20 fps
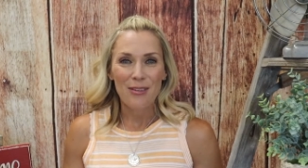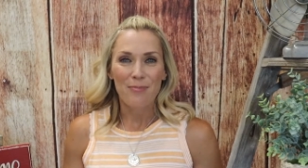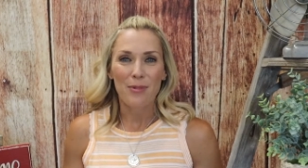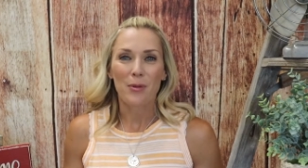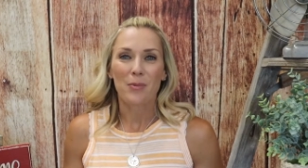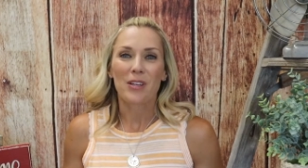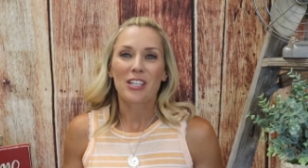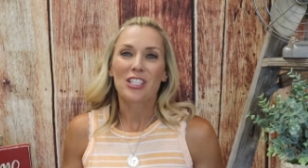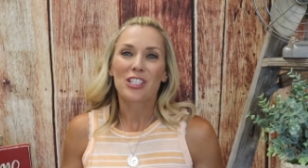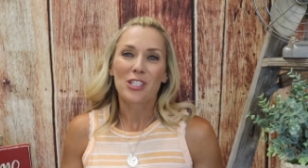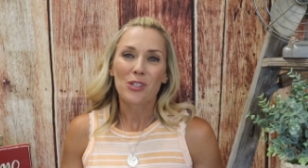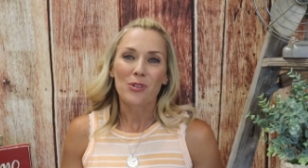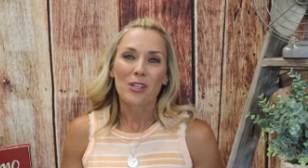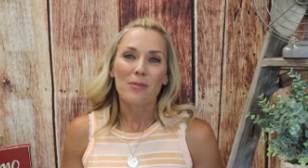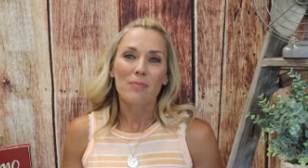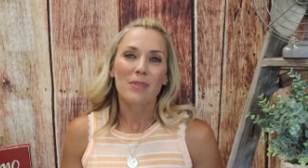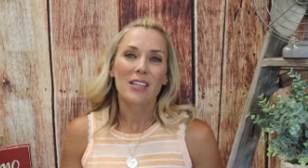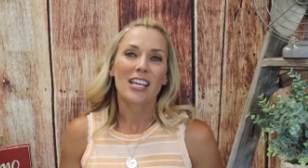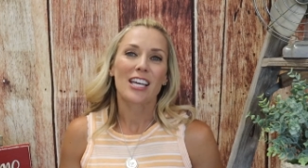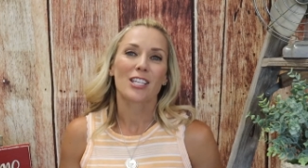but we do
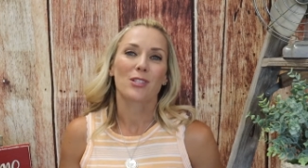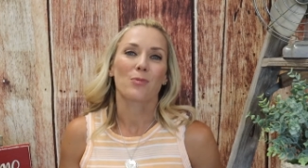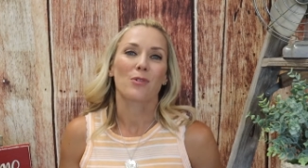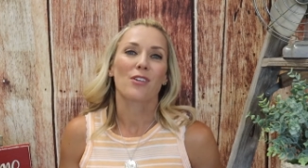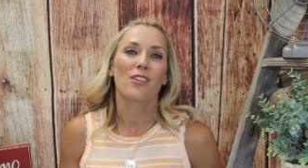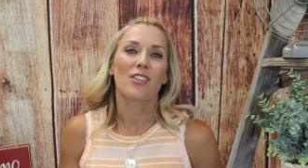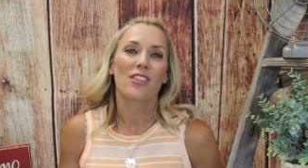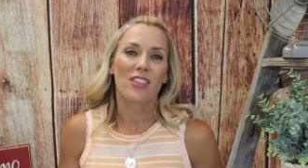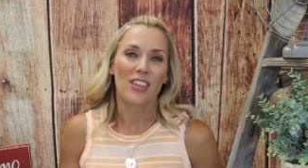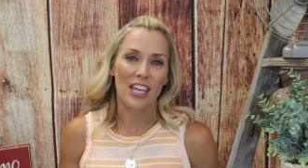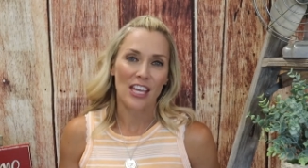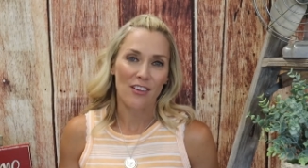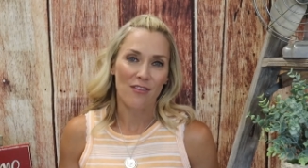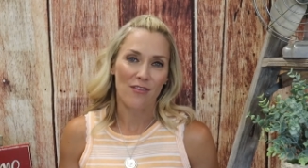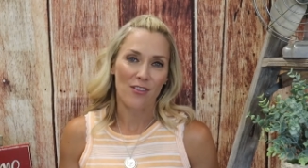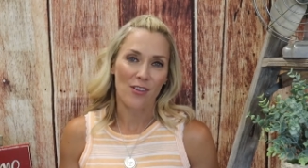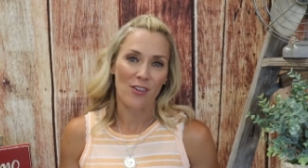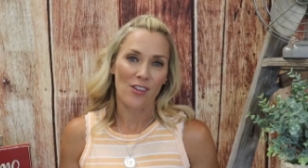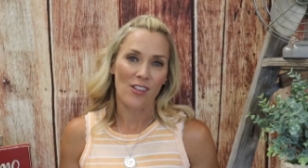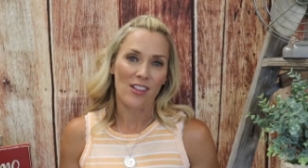it because we're
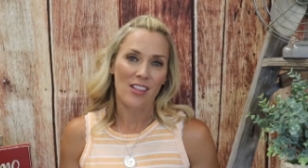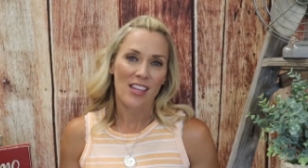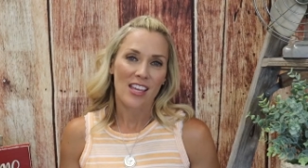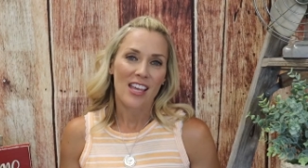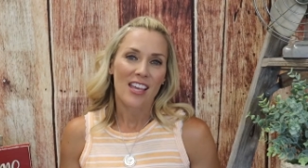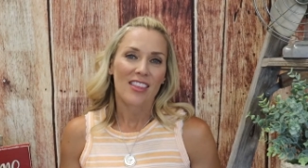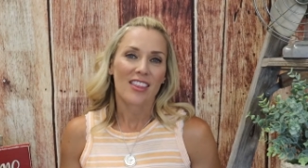thankful